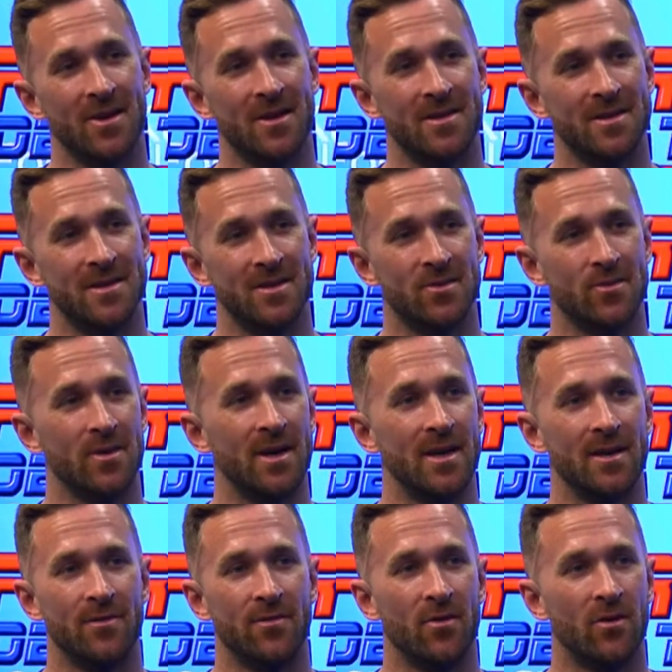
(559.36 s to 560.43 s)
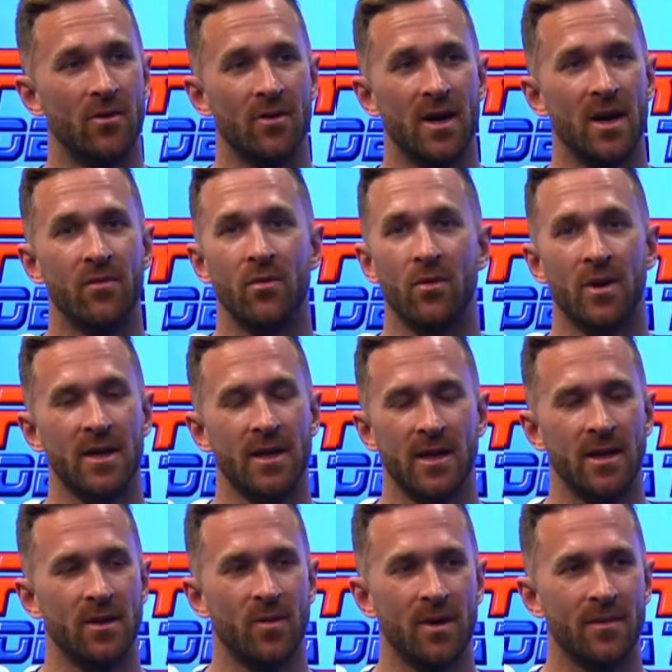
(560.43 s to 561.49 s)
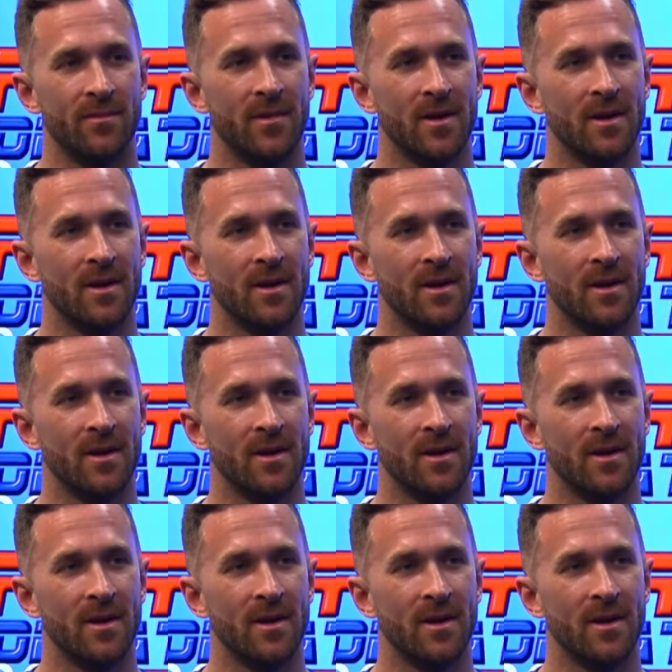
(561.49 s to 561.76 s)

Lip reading: So it's really for everyone and anyone.